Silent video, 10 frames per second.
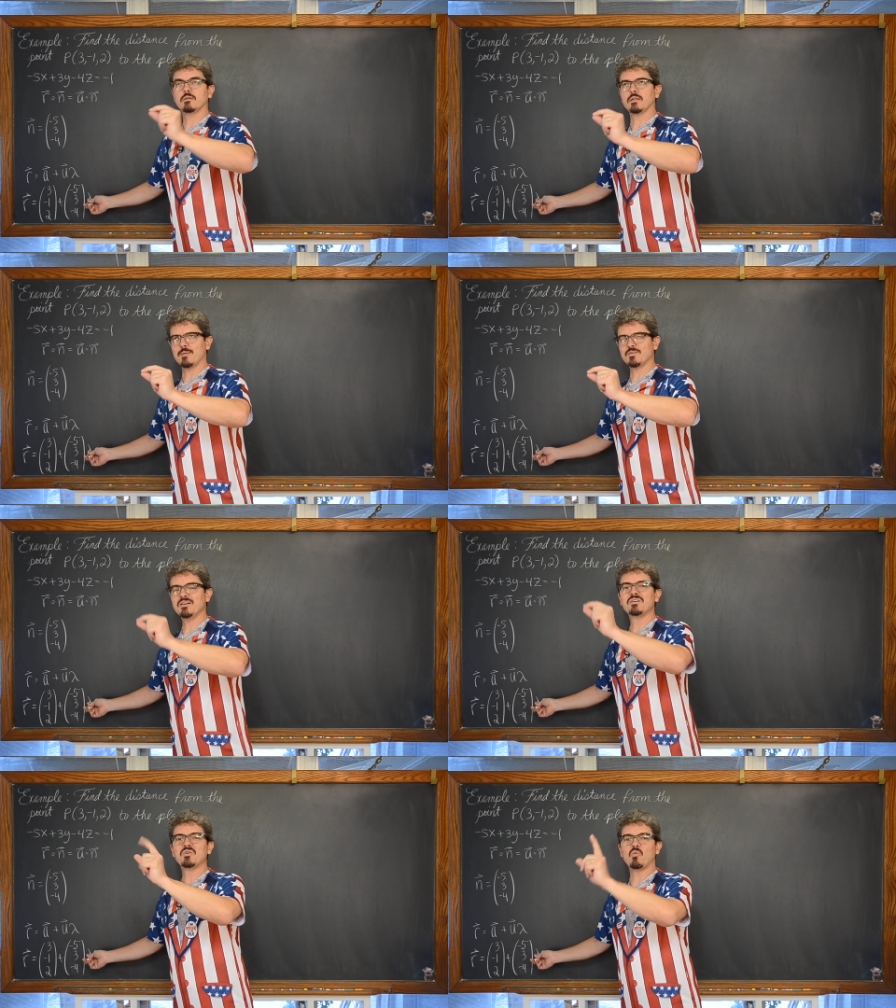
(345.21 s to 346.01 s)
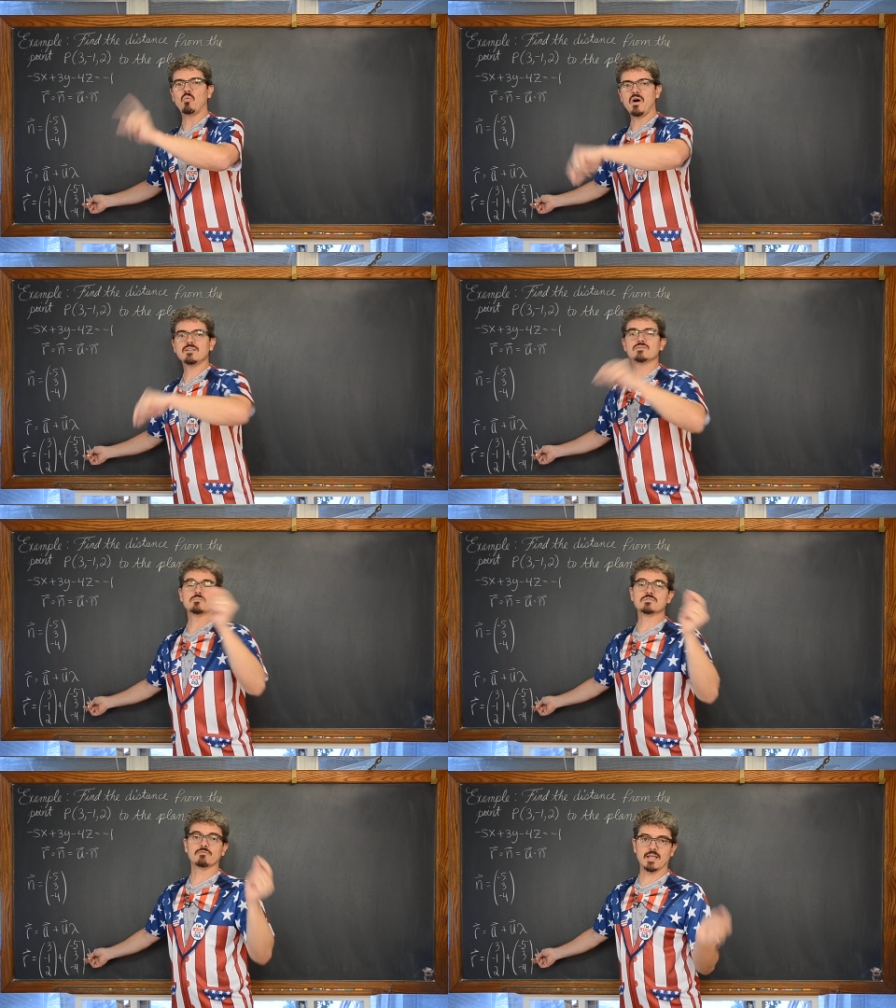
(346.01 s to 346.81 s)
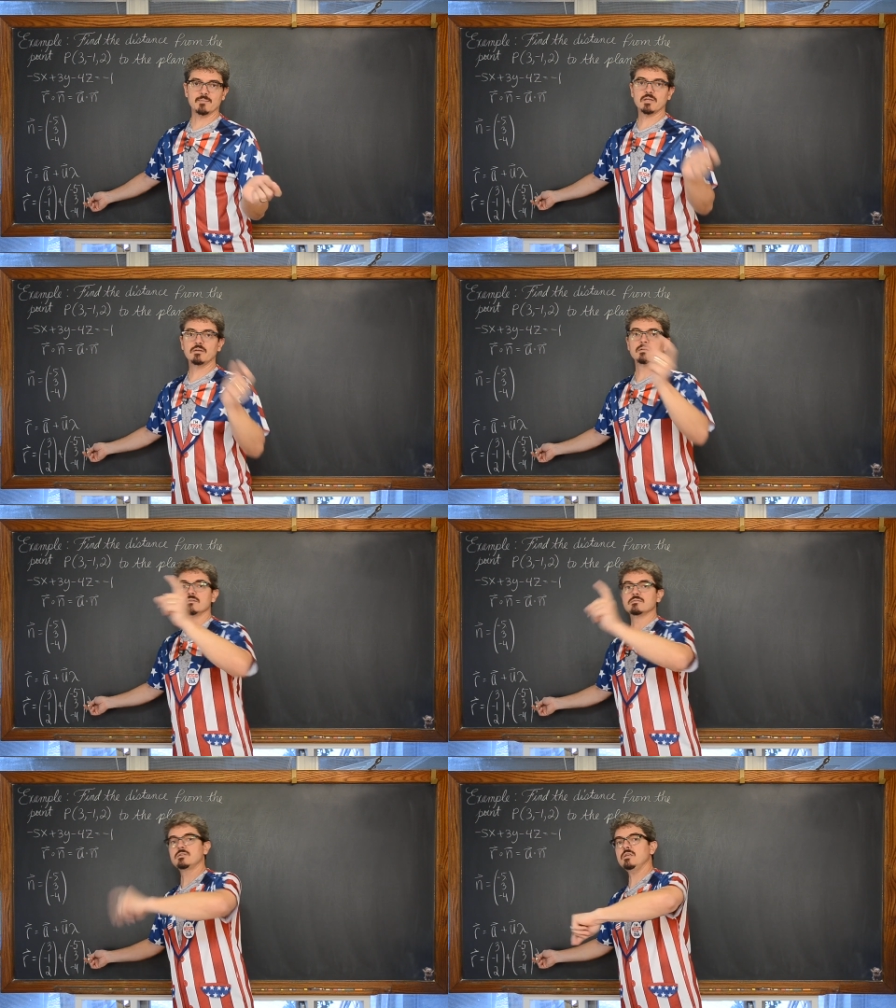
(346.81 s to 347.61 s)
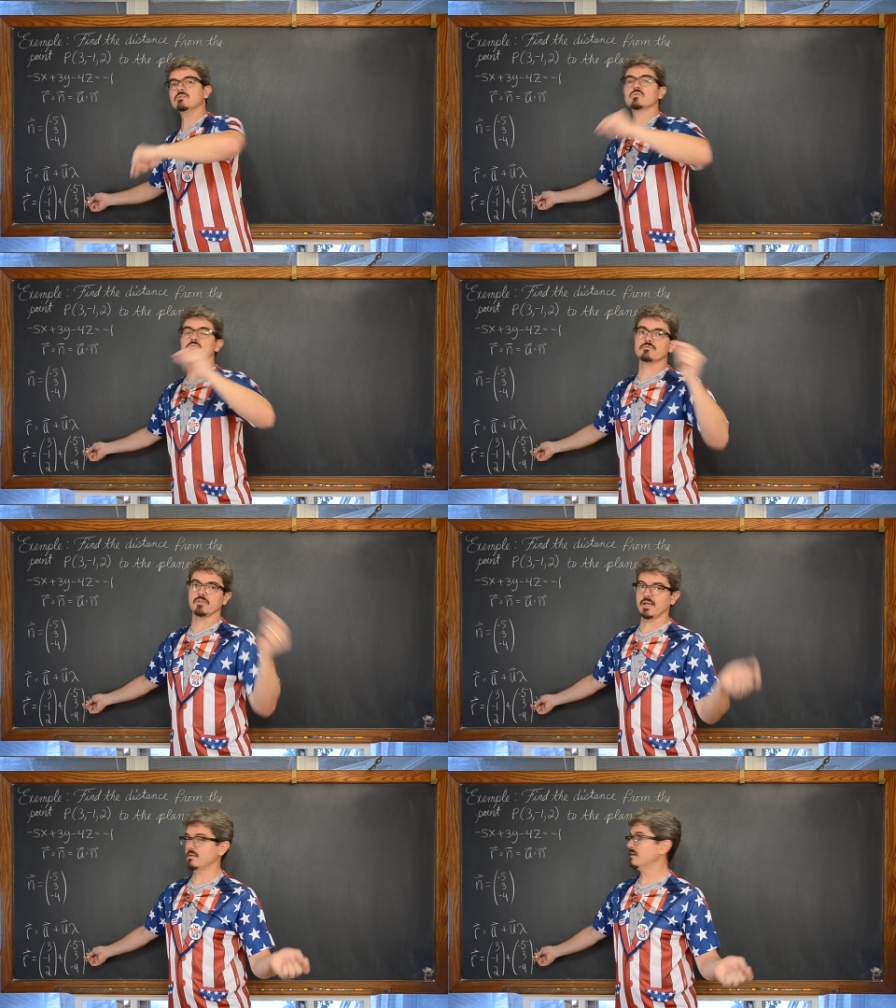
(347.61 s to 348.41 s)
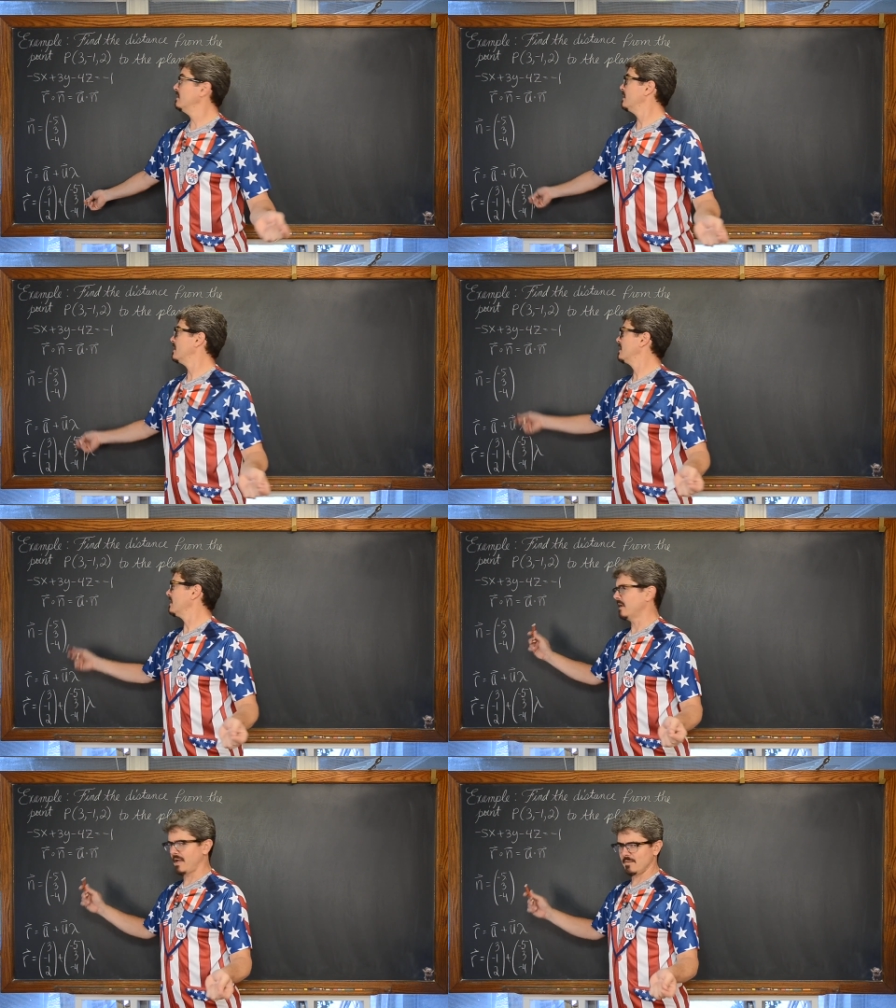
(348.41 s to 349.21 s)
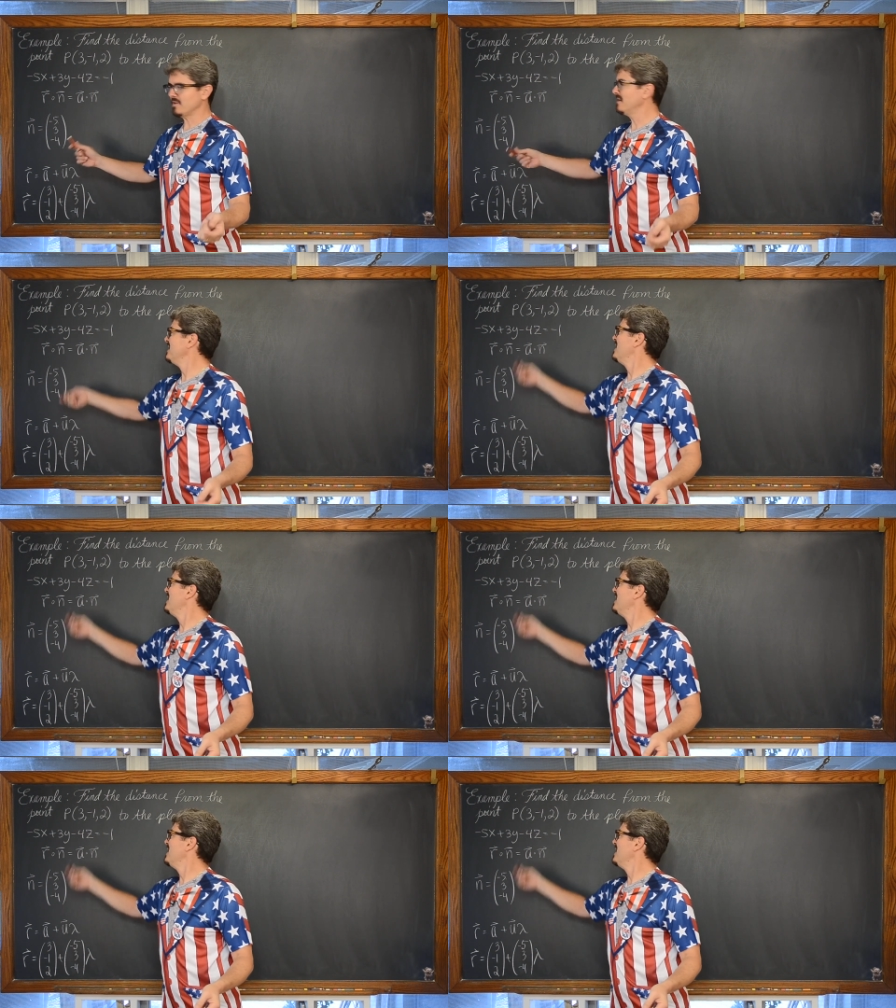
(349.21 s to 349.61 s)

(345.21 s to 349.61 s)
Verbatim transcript: lambda, y in terms of lambda, z in terms of lambda, lambda.